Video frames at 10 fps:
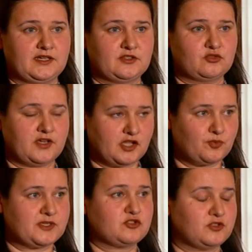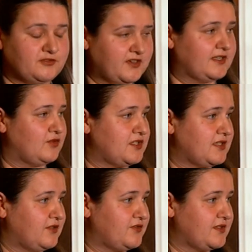and to help us to defend
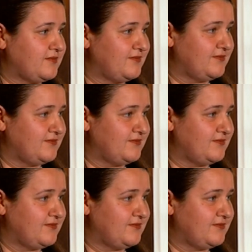ourselves.